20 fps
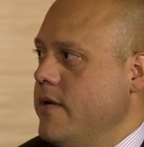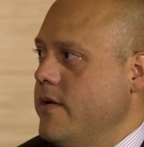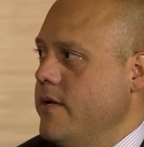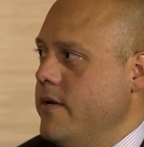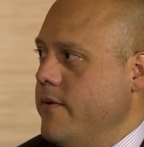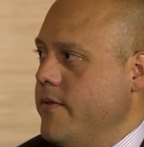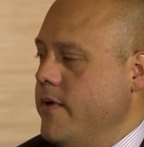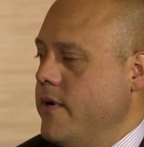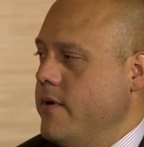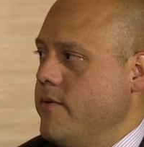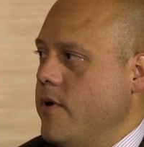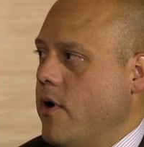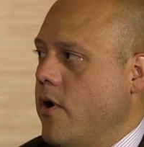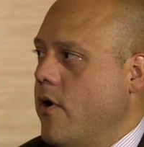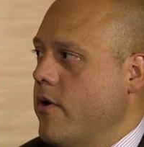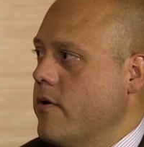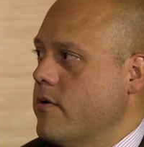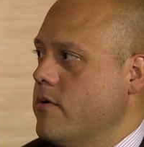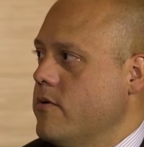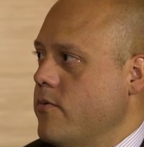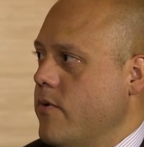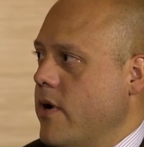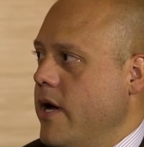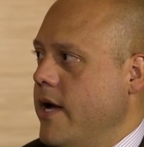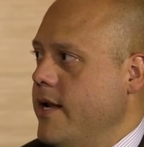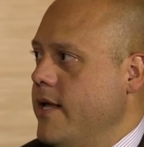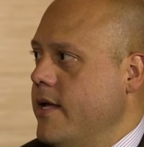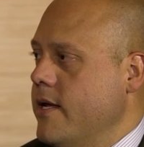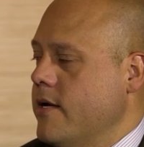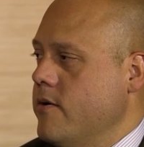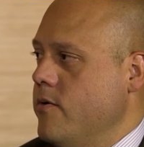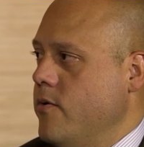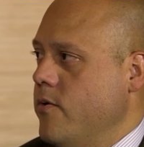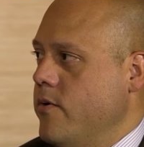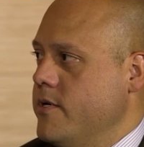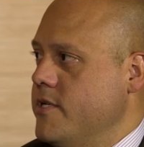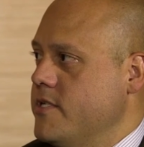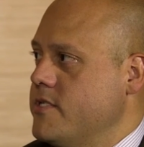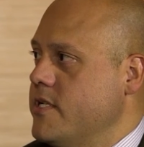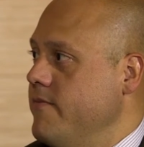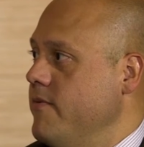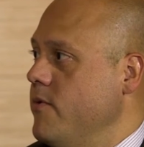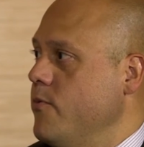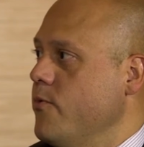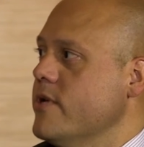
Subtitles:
know, the article writing or just even